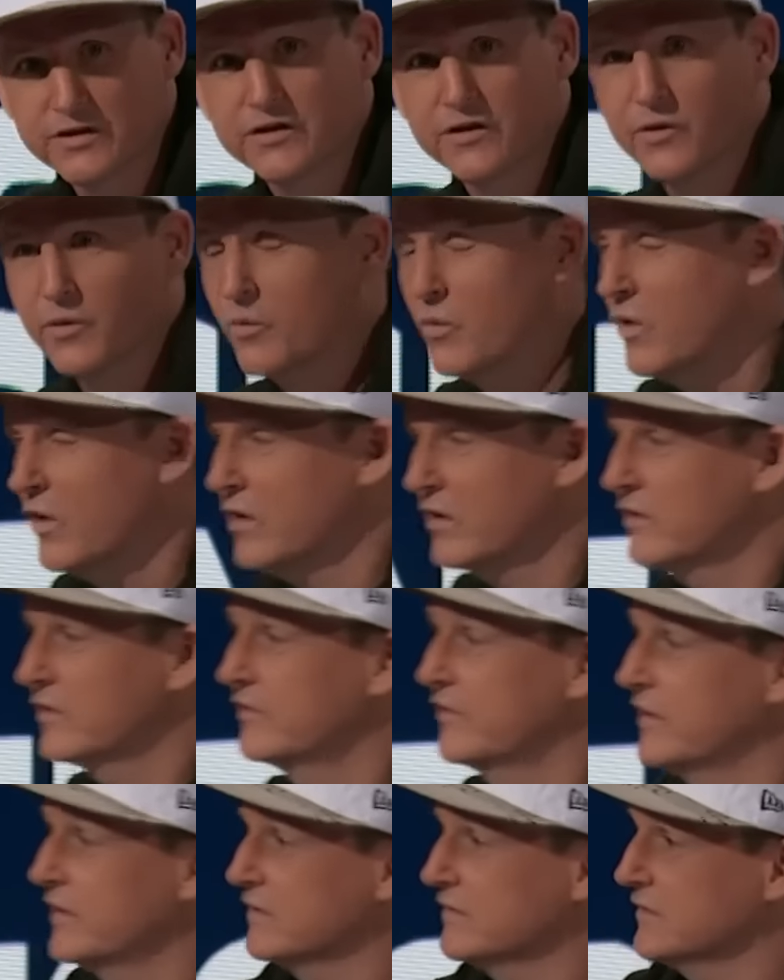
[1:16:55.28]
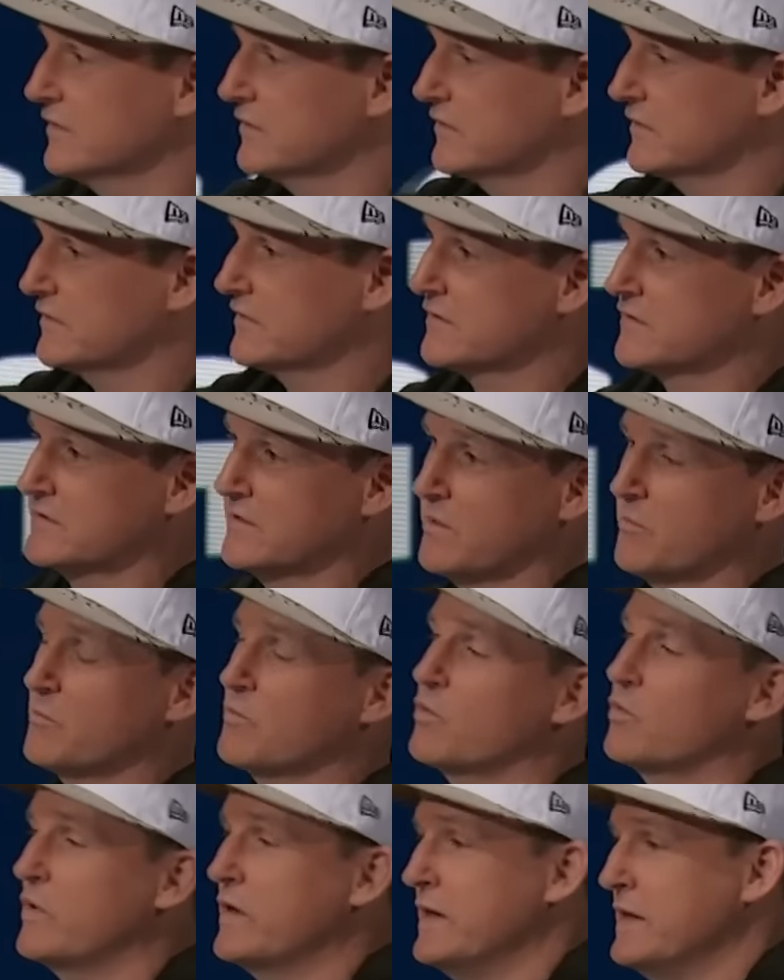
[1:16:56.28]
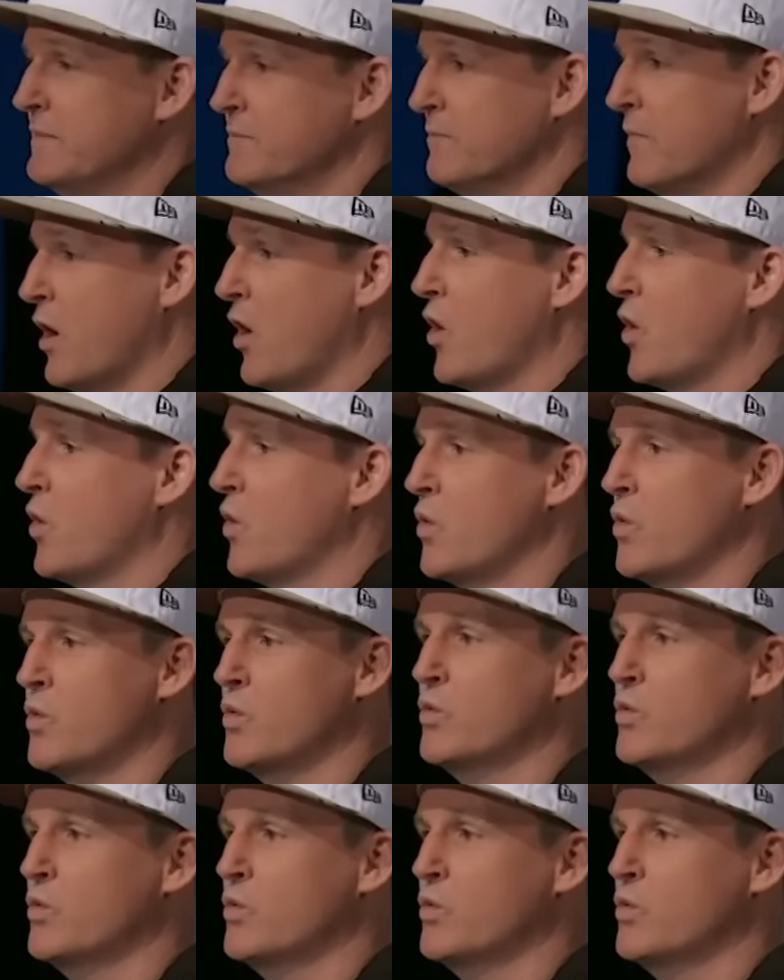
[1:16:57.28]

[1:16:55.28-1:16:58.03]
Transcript: into the water. Take a look at submarine mode.